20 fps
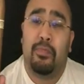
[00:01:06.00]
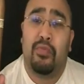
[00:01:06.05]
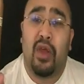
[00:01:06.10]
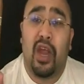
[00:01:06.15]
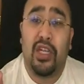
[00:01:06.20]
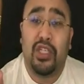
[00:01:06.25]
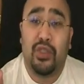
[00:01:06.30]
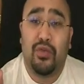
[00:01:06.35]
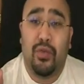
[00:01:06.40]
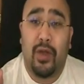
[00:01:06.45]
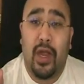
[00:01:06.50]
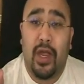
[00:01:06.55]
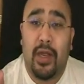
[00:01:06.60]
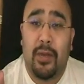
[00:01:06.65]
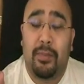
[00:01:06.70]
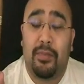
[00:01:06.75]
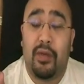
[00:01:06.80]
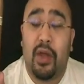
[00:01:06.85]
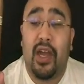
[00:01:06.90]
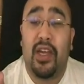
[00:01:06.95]

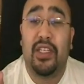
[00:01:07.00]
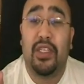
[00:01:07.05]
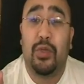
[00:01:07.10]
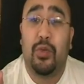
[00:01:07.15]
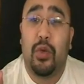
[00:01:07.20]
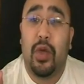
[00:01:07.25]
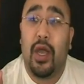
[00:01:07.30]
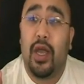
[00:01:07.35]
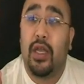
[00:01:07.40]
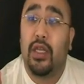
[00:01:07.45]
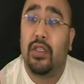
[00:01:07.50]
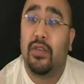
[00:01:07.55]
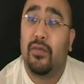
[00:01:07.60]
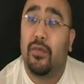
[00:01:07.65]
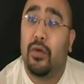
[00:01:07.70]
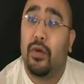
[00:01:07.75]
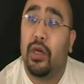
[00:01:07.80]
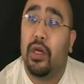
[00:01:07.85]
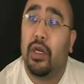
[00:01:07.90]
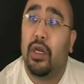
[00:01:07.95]
Pricing wise,
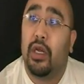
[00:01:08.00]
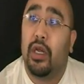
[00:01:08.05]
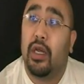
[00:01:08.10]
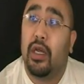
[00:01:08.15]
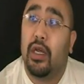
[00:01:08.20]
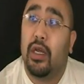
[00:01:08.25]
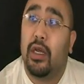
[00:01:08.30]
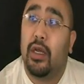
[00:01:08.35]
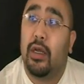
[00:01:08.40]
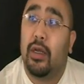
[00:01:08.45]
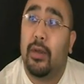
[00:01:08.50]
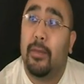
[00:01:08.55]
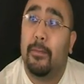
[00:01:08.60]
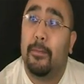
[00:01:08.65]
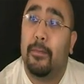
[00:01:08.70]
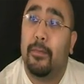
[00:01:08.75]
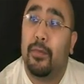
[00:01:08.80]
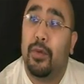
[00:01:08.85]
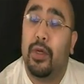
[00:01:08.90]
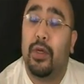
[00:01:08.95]
for
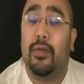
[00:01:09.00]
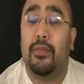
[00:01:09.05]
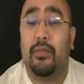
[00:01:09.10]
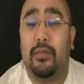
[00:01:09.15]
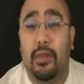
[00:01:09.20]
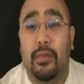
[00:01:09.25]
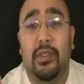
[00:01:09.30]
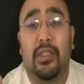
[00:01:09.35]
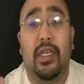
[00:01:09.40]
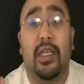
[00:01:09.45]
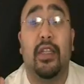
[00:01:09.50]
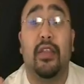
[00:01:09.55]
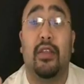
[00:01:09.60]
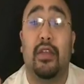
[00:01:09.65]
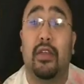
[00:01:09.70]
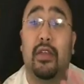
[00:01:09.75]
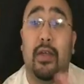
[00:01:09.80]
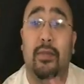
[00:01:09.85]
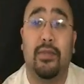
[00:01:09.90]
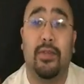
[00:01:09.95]
well, let me say
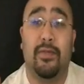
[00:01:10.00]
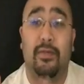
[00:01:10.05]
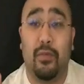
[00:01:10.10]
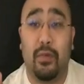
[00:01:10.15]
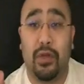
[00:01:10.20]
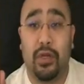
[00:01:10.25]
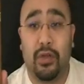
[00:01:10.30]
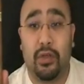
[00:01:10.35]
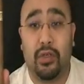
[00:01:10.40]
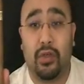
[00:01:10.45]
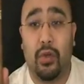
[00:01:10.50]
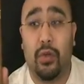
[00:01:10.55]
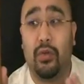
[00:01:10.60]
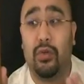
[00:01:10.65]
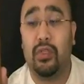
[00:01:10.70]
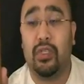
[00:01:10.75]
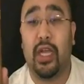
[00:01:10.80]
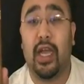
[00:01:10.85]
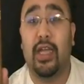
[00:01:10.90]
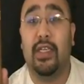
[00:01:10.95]
it comes in 4
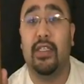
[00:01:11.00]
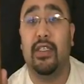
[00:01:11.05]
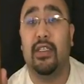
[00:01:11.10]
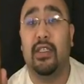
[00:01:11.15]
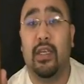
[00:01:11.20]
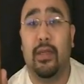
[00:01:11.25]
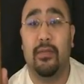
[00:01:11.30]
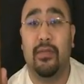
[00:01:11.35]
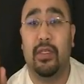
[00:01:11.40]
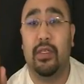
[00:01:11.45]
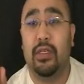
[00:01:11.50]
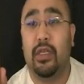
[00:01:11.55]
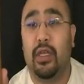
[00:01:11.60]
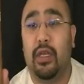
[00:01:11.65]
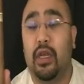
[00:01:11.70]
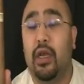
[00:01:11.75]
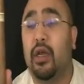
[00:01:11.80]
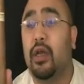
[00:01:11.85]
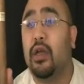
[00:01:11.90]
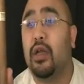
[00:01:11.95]
total sizes. It comes in
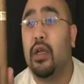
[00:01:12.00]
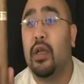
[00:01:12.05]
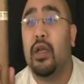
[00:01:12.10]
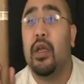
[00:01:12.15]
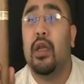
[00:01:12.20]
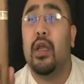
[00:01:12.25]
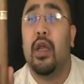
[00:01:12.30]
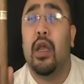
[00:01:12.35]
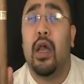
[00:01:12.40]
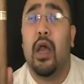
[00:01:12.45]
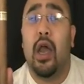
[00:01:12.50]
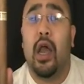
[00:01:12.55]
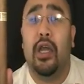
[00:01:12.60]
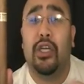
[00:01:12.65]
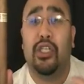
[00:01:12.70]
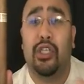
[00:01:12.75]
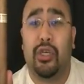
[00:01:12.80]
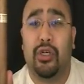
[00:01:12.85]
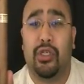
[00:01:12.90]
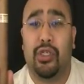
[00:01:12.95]
a
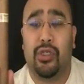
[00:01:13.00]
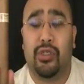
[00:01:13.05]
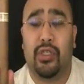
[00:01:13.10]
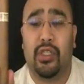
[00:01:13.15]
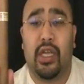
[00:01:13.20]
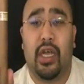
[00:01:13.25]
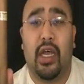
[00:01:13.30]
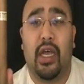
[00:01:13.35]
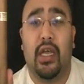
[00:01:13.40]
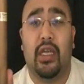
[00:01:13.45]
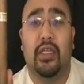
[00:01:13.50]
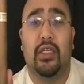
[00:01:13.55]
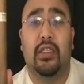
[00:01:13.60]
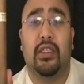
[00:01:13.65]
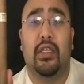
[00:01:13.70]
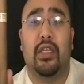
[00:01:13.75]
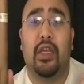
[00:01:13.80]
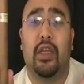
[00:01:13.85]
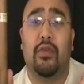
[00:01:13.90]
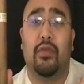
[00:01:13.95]
Churchill
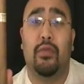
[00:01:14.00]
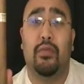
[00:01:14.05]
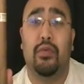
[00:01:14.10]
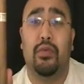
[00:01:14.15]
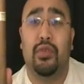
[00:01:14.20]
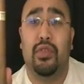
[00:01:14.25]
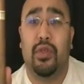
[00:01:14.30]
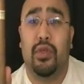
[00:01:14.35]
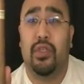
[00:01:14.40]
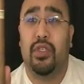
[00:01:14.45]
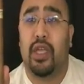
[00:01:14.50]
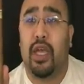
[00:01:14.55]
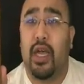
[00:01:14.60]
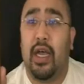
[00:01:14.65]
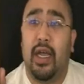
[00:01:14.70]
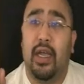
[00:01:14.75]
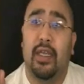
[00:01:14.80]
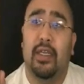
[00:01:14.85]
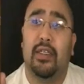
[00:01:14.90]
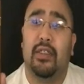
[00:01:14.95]
size, a Robusto
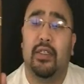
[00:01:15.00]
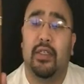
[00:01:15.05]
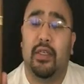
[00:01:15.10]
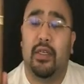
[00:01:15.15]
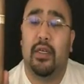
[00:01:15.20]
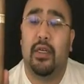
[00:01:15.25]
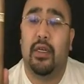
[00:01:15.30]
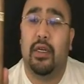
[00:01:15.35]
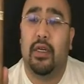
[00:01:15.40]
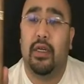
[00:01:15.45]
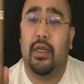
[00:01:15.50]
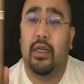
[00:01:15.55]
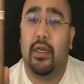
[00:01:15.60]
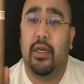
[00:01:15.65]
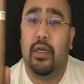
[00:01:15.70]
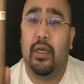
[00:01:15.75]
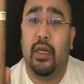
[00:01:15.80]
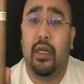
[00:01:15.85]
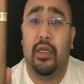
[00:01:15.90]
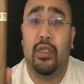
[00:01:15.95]
size,
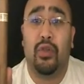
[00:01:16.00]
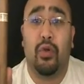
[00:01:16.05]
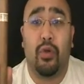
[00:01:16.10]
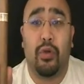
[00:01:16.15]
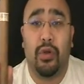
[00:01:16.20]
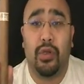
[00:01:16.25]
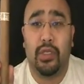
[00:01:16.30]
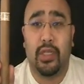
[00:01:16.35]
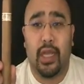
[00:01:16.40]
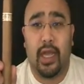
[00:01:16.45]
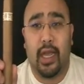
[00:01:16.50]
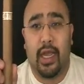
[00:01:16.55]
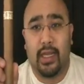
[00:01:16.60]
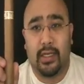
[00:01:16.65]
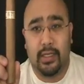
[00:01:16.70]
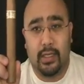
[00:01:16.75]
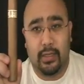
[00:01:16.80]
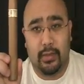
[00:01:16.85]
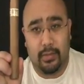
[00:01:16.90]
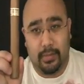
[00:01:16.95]
a Toro
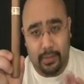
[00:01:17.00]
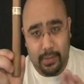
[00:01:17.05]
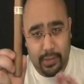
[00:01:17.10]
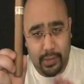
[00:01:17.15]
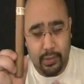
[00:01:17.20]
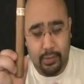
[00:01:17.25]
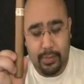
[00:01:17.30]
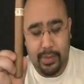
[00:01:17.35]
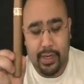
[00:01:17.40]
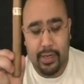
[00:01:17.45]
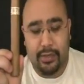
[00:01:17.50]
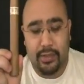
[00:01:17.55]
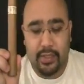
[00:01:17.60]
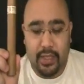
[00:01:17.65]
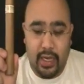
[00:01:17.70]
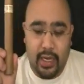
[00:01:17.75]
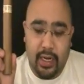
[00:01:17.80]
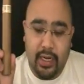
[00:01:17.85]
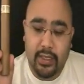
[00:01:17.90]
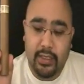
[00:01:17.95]
size, and the torpedo
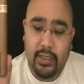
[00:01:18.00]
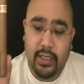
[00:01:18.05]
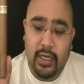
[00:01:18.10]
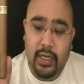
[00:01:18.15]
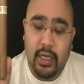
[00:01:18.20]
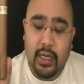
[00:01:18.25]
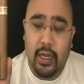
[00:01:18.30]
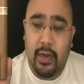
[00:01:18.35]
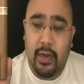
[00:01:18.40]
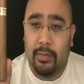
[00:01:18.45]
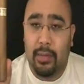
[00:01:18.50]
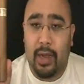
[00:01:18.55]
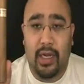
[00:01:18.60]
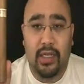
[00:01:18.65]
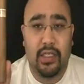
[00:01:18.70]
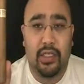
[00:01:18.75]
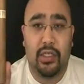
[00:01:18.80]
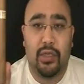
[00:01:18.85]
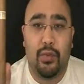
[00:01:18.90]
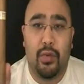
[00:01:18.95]
size.
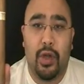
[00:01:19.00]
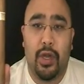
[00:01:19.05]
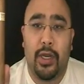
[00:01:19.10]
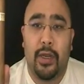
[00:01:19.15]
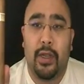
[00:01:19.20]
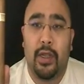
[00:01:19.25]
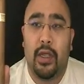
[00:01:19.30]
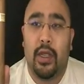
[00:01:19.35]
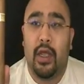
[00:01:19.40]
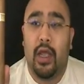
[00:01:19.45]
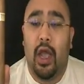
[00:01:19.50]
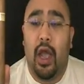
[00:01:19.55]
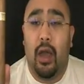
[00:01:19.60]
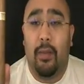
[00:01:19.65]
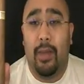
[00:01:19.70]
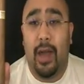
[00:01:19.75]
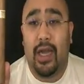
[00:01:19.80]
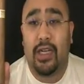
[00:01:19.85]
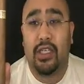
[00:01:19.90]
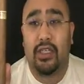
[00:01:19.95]
Boxes of 20.
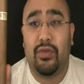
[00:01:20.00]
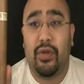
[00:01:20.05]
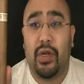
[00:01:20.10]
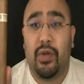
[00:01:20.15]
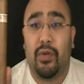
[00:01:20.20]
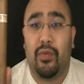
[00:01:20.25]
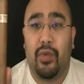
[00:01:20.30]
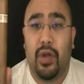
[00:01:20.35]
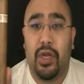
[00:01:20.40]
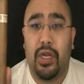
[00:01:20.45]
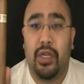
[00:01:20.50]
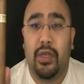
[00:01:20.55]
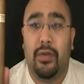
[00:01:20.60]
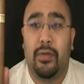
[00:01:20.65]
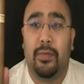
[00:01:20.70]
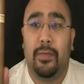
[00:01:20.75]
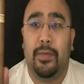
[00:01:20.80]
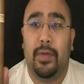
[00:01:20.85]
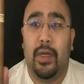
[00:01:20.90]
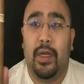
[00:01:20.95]
A box of 20 will run
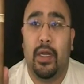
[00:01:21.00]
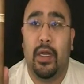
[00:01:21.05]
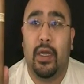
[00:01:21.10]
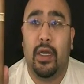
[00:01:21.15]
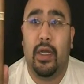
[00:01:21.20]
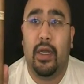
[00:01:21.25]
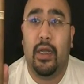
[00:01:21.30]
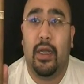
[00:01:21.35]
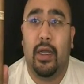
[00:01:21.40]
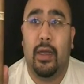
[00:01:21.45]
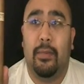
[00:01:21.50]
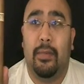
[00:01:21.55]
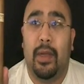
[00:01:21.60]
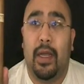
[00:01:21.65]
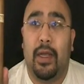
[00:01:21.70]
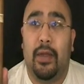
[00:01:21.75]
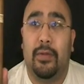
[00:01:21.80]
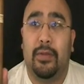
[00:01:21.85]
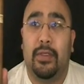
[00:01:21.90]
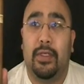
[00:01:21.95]
you
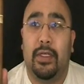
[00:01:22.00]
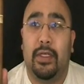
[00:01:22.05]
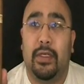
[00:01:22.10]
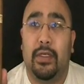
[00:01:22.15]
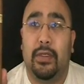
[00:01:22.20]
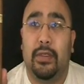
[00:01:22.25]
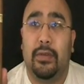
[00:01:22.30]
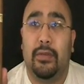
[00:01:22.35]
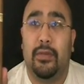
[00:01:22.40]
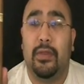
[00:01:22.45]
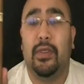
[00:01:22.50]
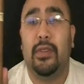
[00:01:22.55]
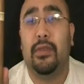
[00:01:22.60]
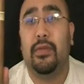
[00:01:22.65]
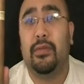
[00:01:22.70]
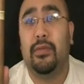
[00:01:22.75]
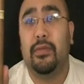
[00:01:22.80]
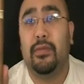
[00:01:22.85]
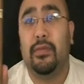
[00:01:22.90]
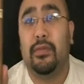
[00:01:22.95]
about,
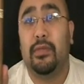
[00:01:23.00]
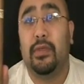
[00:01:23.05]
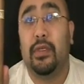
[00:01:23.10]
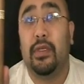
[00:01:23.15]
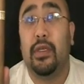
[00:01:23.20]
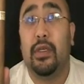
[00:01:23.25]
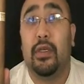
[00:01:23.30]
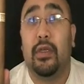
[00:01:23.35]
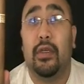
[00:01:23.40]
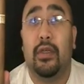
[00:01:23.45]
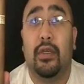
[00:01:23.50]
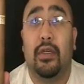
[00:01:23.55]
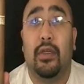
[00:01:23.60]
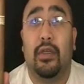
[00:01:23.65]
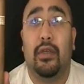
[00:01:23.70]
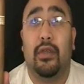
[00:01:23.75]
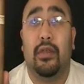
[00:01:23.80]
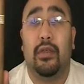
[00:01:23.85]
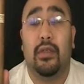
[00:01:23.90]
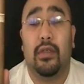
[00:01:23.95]
well,
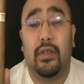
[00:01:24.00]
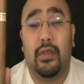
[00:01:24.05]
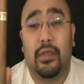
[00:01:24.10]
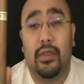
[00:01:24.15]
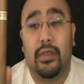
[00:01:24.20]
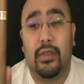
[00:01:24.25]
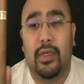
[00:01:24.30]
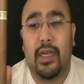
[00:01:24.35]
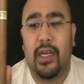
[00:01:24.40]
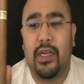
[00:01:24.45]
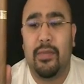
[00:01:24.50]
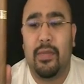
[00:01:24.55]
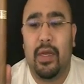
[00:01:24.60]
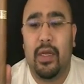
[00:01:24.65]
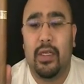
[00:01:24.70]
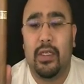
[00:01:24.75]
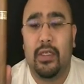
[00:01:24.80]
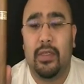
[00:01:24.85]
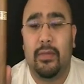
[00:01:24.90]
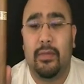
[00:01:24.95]

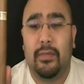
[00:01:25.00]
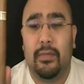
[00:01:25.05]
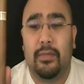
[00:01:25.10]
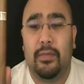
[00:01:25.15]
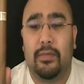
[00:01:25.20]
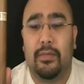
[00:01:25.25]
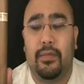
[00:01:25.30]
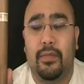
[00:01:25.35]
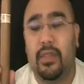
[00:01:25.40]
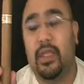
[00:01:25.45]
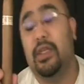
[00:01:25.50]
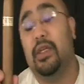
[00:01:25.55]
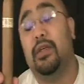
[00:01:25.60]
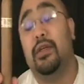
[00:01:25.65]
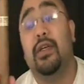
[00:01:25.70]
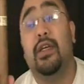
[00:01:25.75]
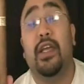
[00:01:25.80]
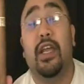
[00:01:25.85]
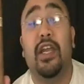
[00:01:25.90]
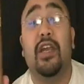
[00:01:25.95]
$90.
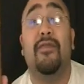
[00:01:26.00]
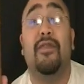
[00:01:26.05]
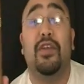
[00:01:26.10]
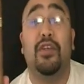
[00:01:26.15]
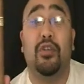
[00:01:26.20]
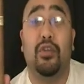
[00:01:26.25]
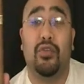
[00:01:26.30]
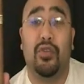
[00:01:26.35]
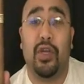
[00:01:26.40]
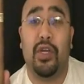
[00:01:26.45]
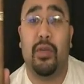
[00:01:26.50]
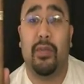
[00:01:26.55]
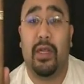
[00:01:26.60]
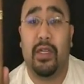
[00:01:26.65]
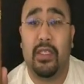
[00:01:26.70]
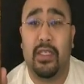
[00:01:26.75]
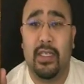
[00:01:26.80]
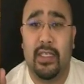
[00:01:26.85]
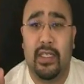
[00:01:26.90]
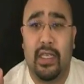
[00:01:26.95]
Well, individuals running
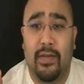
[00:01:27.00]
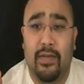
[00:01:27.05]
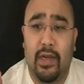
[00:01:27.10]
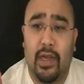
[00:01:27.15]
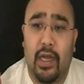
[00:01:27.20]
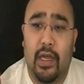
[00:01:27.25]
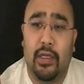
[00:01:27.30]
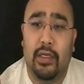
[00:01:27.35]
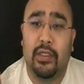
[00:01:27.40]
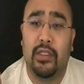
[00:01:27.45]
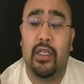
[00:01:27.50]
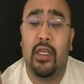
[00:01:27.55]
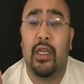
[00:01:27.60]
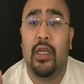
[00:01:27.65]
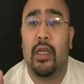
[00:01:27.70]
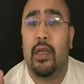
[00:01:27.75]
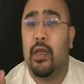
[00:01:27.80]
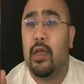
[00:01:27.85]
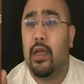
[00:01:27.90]
about $6-7.